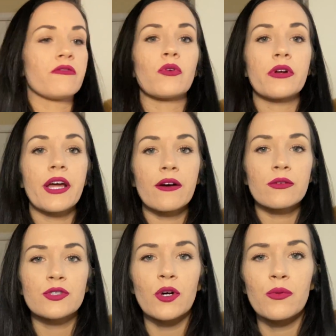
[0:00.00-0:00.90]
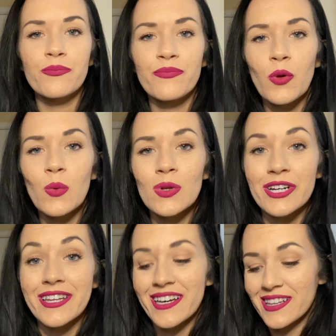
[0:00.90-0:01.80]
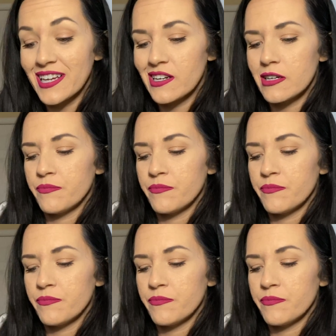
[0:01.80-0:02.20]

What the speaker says: floor now, so we'll look at that later.